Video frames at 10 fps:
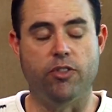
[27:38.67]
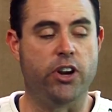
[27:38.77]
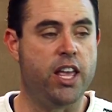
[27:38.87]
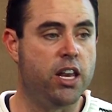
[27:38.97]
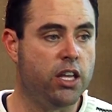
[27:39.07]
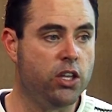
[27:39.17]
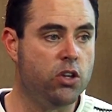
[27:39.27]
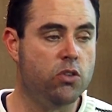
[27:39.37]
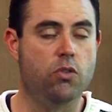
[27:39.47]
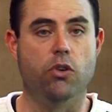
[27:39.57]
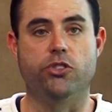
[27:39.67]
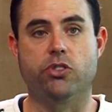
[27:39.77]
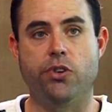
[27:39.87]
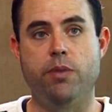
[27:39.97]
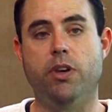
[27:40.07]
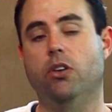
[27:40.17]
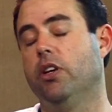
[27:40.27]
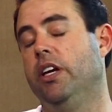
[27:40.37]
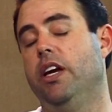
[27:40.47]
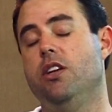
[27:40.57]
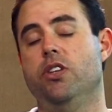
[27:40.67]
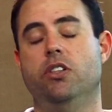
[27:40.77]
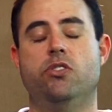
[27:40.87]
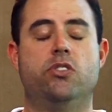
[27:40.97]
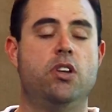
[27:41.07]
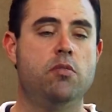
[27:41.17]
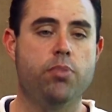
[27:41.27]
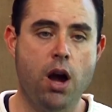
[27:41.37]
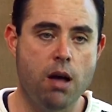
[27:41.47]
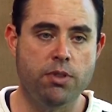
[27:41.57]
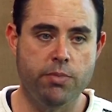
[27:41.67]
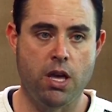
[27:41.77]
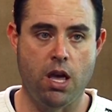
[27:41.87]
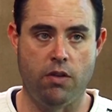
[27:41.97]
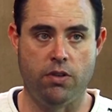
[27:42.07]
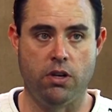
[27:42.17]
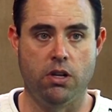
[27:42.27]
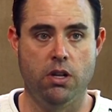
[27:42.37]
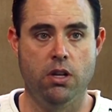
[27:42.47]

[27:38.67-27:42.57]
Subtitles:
or hitting you or screaming or engaging in some problem behavior.